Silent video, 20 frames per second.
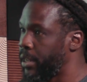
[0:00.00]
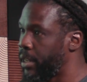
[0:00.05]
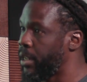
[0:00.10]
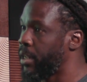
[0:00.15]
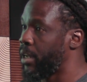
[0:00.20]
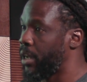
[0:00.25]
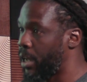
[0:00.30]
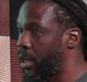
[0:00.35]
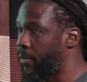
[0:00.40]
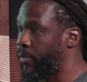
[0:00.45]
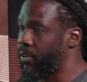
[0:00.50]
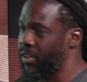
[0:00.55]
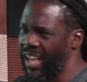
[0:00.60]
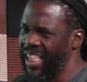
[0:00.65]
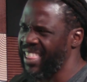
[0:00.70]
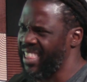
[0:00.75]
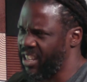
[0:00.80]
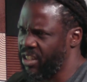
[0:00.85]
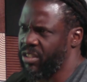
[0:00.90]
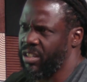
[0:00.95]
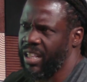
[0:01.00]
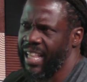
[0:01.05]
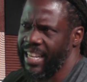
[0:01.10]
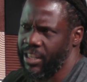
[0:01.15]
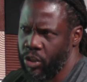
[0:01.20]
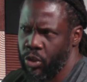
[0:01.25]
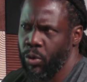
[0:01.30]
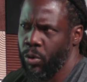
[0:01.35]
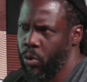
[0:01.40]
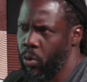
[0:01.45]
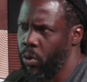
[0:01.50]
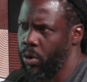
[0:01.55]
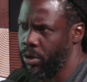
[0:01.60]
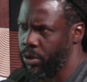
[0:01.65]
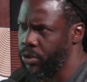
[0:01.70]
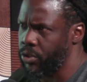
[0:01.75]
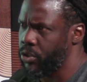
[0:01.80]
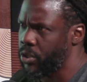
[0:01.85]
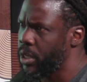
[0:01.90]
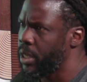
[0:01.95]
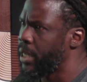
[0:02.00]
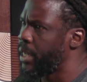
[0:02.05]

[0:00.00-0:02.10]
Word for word: Yeah, uh, for, I think the last two quarters. Yeah.